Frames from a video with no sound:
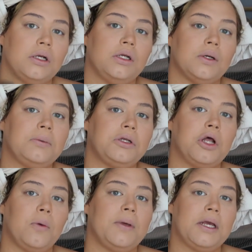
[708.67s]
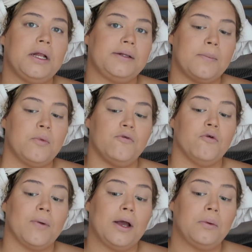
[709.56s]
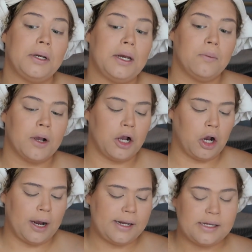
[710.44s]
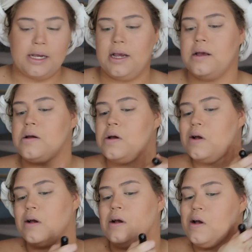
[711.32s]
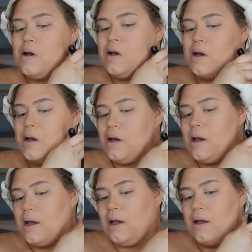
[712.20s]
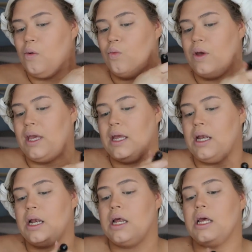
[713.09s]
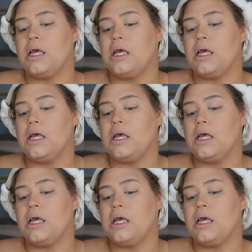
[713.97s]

So I'm just hoping it doesn't move around anywhere crazy. And we can